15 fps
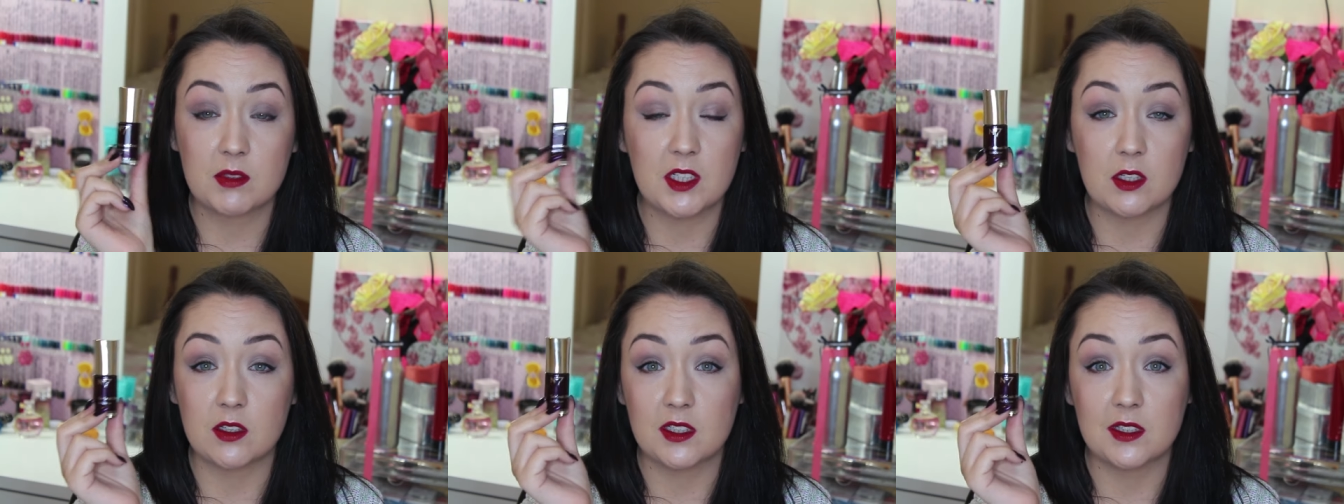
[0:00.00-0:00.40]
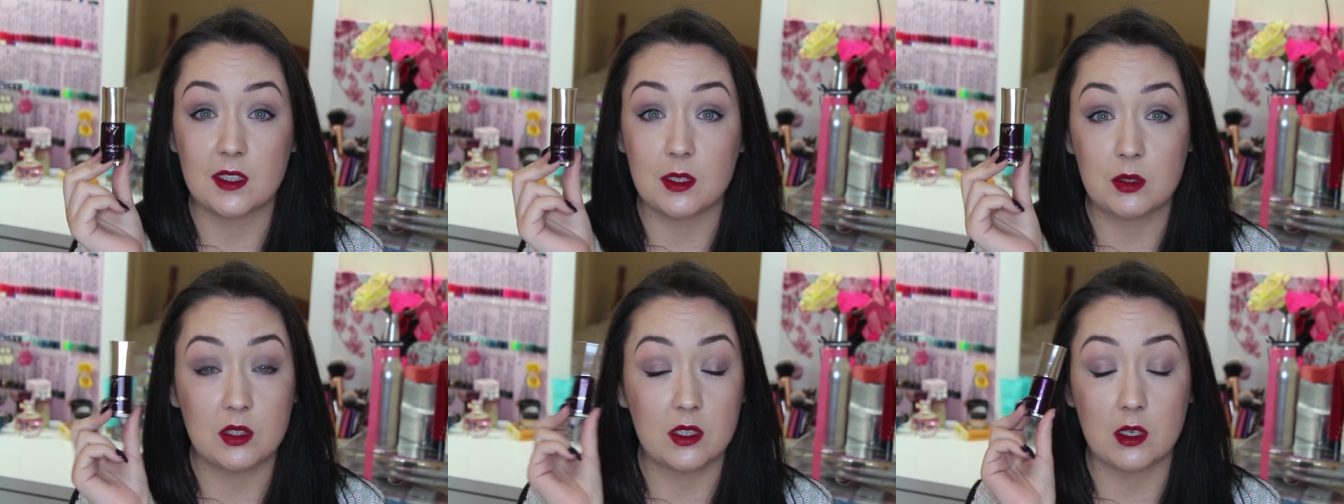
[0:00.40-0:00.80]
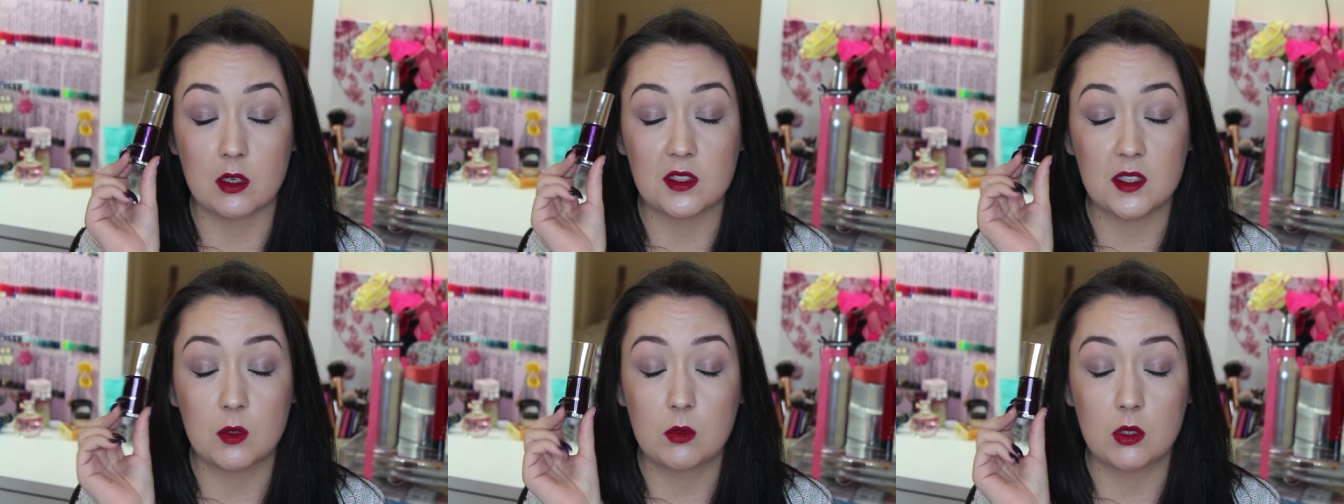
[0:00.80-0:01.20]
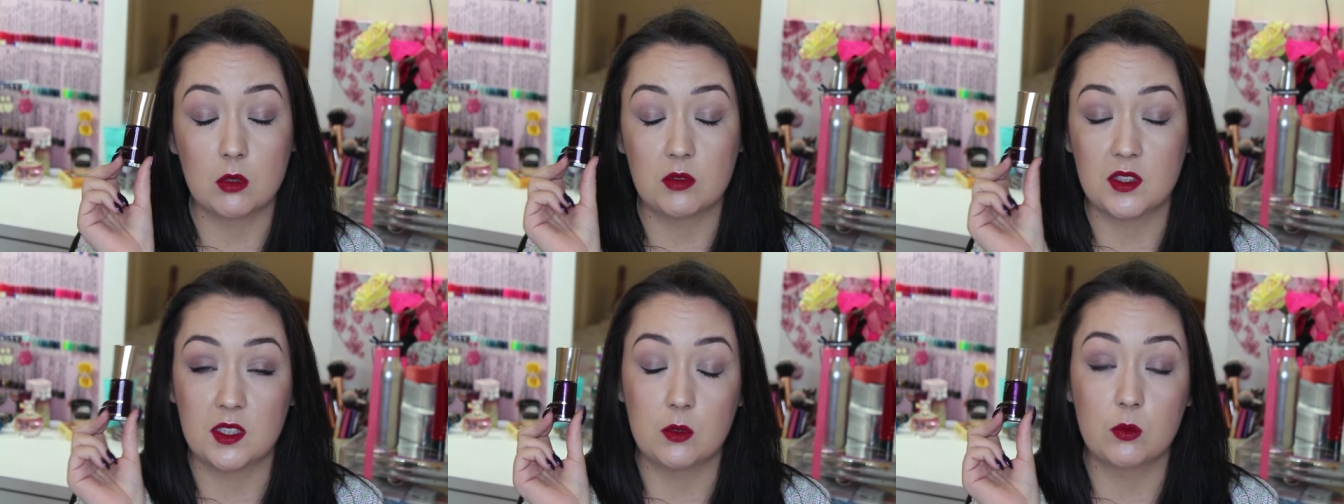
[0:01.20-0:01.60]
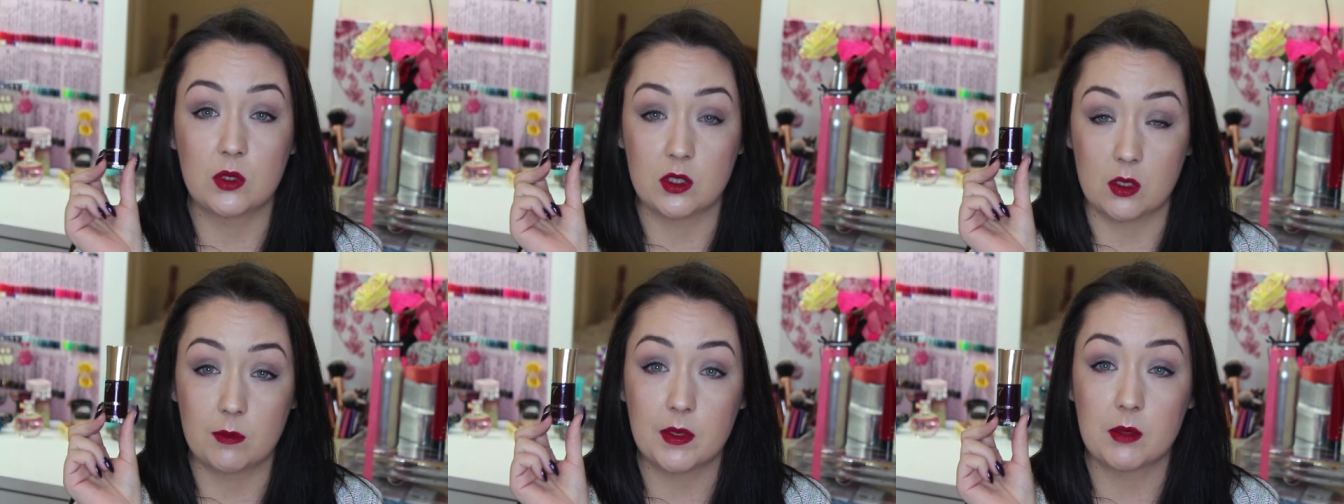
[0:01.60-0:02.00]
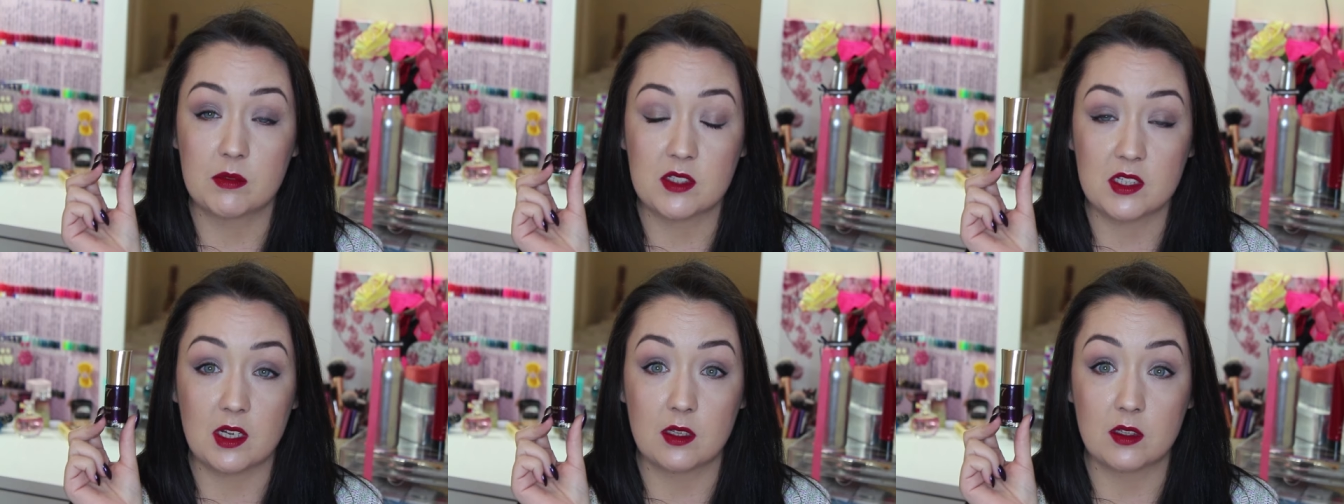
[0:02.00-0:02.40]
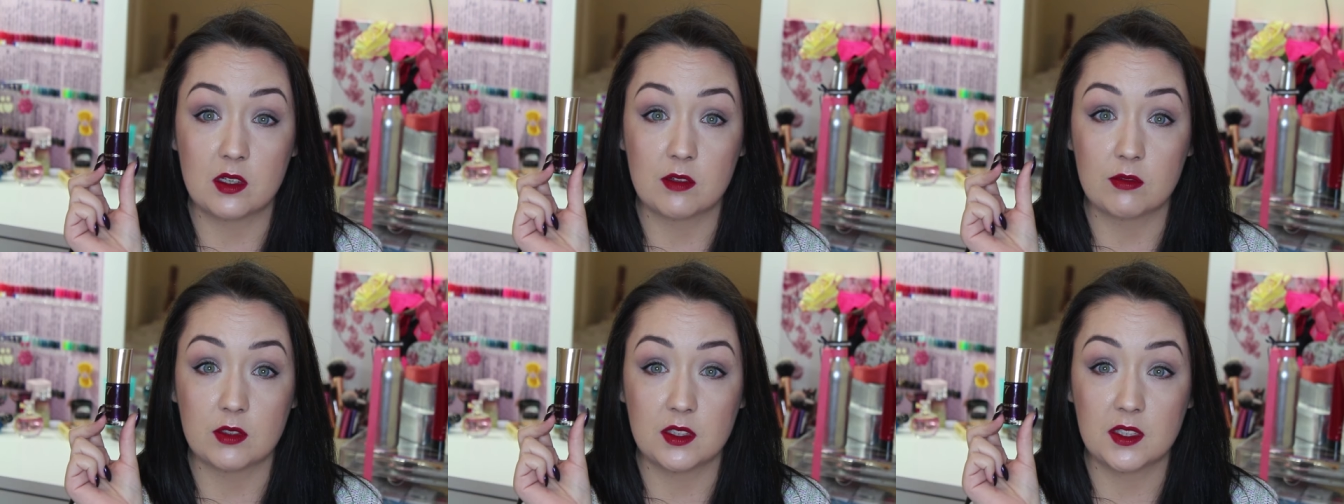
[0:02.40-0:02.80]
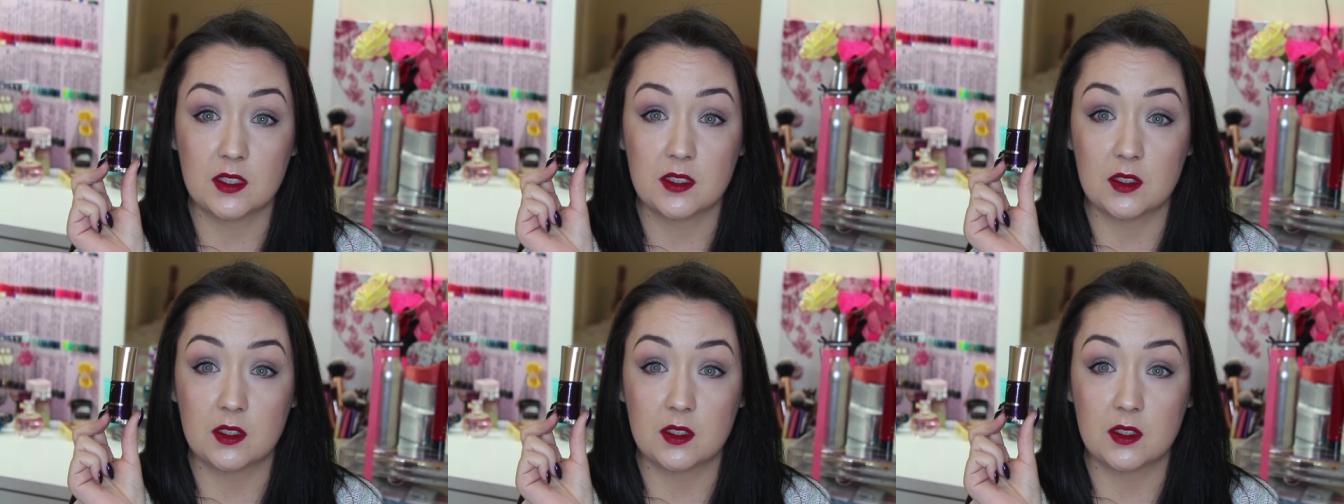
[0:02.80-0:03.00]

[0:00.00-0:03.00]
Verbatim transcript: Seriously, they are so close, you will not be able to tell the difference.